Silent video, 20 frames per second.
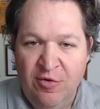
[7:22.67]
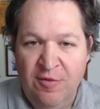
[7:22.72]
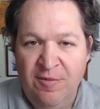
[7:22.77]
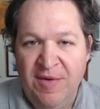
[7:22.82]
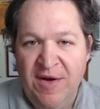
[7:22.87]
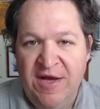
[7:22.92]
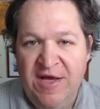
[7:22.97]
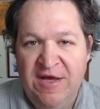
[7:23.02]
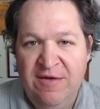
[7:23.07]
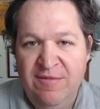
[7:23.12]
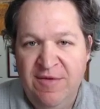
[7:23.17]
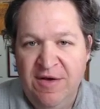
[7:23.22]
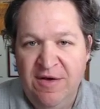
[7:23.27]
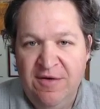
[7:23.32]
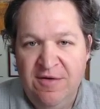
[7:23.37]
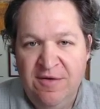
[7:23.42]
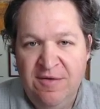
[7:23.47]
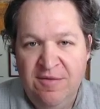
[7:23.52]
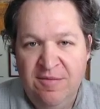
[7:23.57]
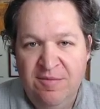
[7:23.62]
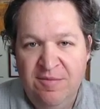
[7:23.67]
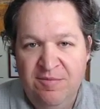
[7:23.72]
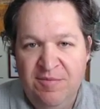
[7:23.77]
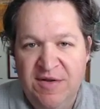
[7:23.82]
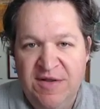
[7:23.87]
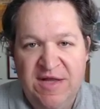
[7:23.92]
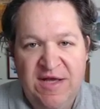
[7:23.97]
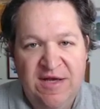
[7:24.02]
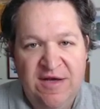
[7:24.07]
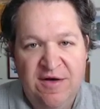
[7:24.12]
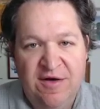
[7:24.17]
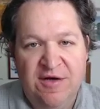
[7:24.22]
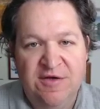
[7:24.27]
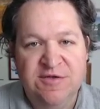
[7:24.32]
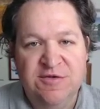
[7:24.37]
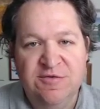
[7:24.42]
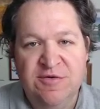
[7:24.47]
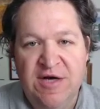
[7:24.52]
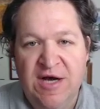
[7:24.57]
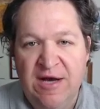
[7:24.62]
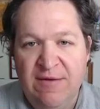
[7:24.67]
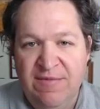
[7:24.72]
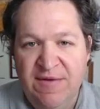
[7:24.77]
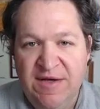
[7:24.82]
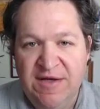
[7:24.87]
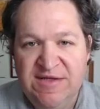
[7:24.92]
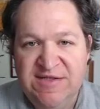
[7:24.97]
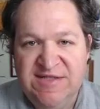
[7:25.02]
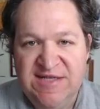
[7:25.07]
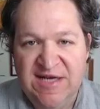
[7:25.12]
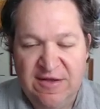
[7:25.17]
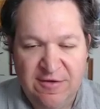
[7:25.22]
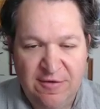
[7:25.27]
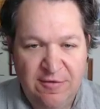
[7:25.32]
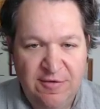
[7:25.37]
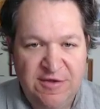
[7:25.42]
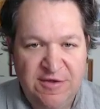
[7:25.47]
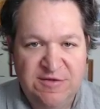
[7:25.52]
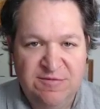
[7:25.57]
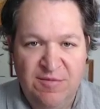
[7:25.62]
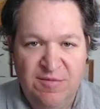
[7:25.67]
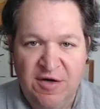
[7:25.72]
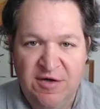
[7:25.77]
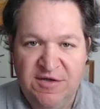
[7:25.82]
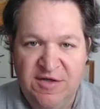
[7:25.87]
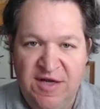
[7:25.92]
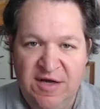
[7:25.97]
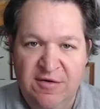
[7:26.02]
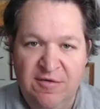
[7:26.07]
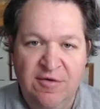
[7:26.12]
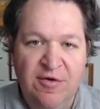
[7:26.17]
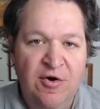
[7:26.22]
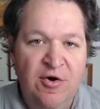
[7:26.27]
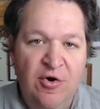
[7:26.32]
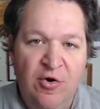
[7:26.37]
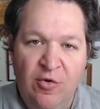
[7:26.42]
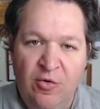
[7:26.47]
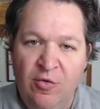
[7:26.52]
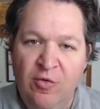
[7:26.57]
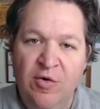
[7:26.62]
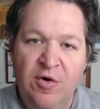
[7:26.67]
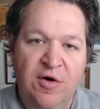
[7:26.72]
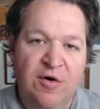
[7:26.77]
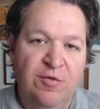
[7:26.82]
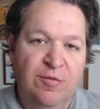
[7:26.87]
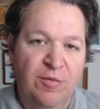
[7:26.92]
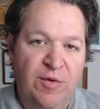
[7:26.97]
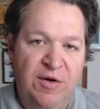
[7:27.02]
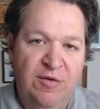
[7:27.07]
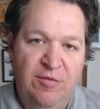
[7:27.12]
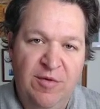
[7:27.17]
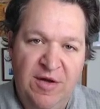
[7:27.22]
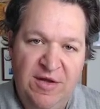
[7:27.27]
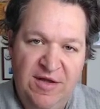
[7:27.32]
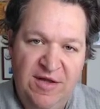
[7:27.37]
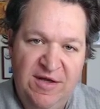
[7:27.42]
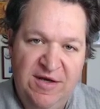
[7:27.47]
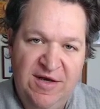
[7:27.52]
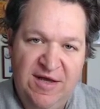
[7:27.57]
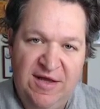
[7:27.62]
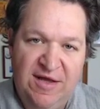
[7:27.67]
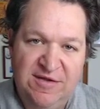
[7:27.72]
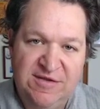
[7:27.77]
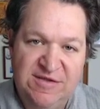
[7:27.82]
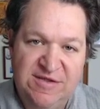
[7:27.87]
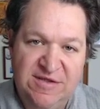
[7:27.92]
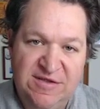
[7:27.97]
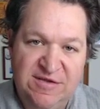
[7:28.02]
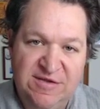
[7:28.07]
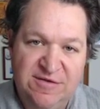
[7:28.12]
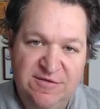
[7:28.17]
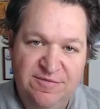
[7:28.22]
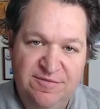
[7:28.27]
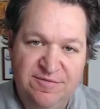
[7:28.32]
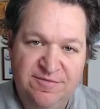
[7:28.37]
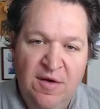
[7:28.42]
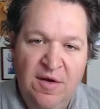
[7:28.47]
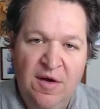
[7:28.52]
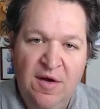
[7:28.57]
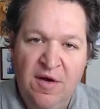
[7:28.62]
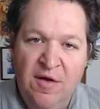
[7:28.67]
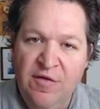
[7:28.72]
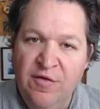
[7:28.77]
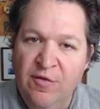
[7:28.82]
by email, but they can also copy it, download as Markdown, or rerun the analysis. The